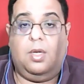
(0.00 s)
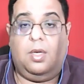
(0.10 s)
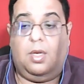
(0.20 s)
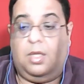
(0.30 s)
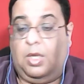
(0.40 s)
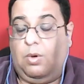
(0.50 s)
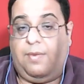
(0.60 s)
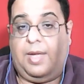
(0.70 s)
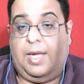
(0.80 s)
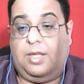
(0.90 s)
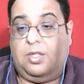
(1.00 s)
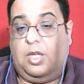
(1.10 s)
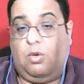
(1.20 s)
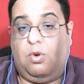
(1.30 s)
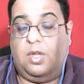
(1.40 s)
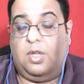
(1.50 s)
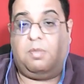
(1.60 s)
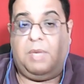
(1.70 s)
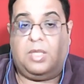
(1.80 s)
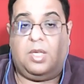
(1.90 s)
Uh, they don't have eggs. They don't risk
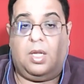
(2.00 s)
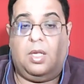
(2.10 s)
mixing.